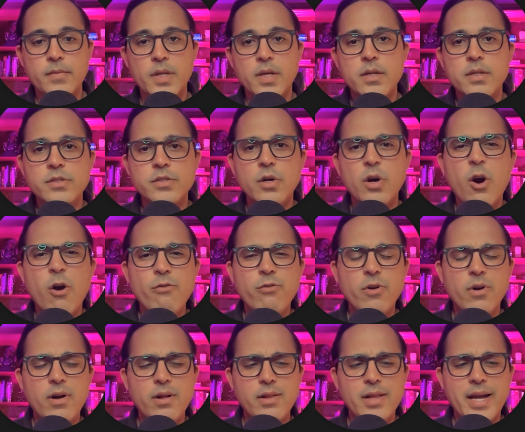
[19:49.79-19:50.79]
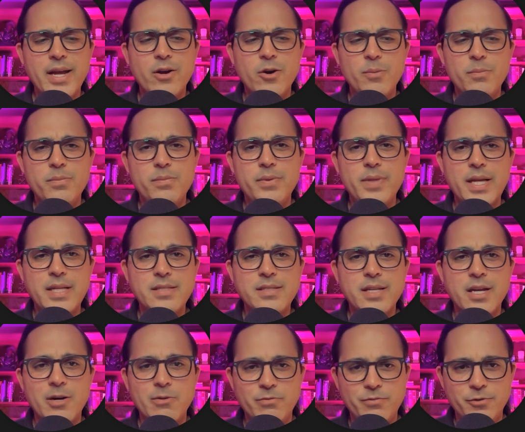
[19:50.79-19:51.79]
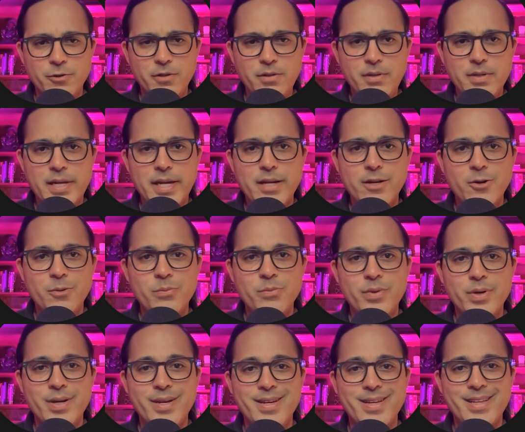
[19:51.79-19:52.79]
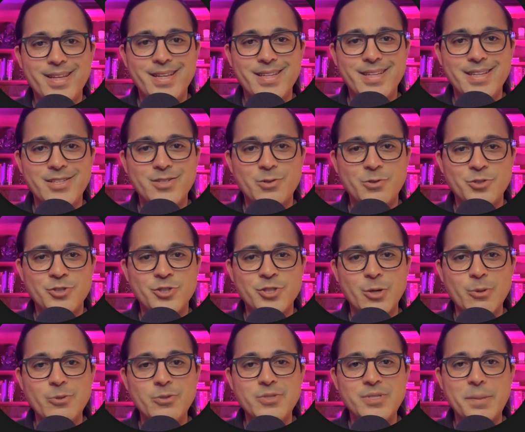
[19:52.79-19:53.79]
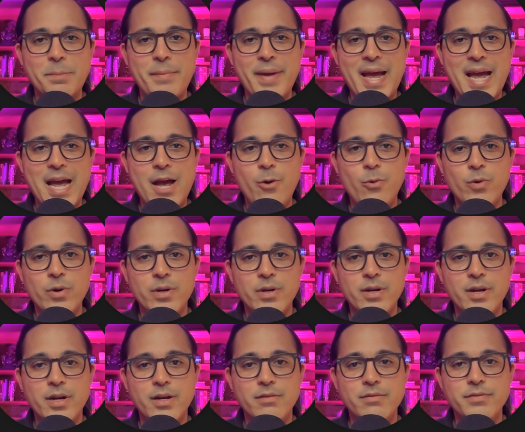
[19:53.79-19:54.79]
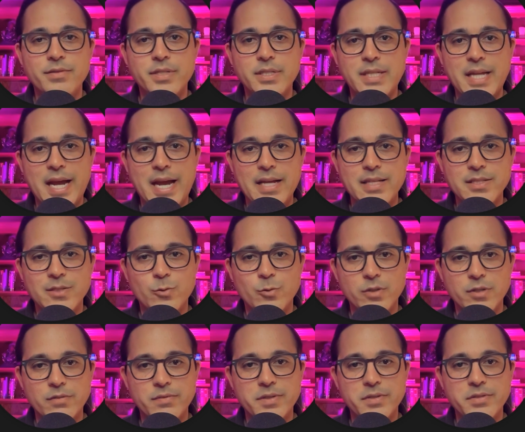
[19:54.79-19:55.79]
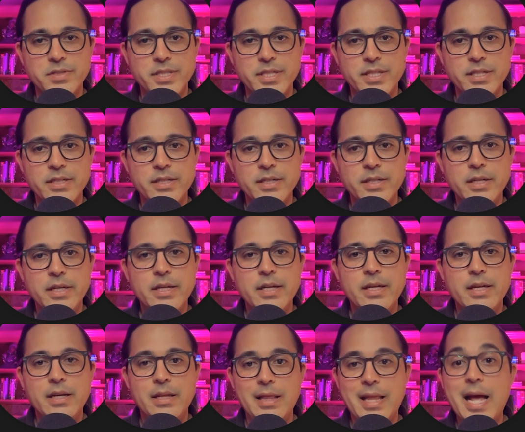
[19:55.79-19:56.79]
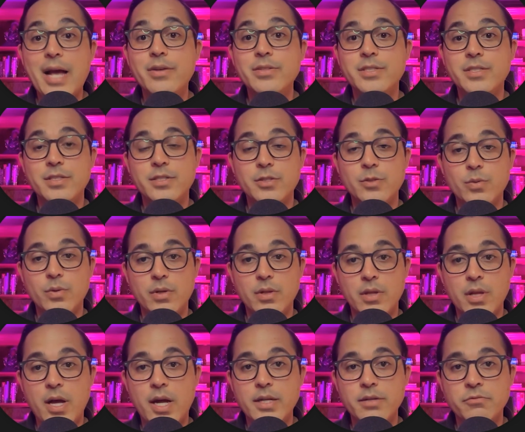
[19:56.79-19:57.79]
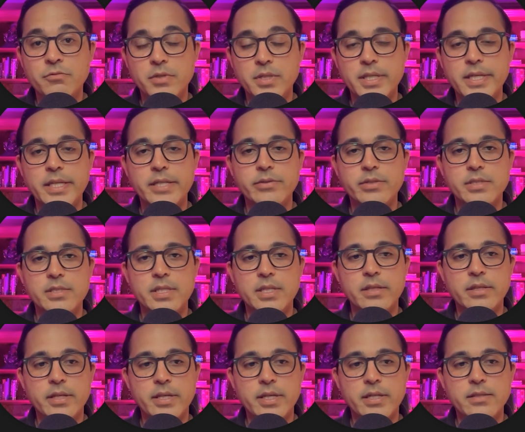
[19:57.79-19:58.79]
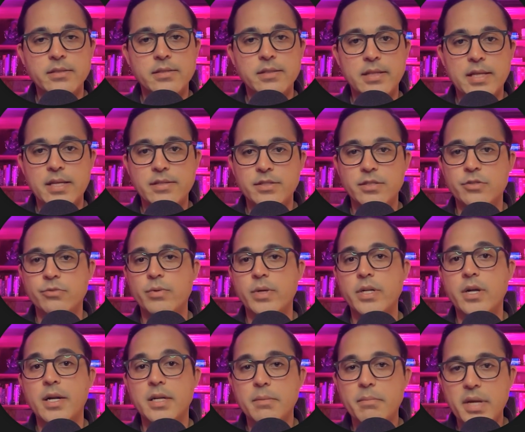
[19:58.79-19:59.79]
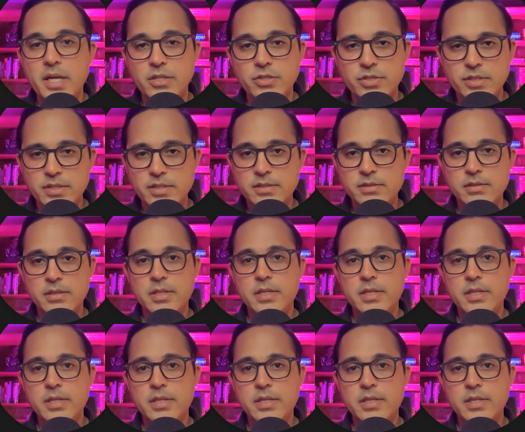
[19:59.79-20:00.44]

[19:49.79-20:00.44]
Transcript: So overall, I hope that's helpful. I hope that sort of shows the power of the task workflows here. Allows you to do a lot of really interesting things, allows you to run automations,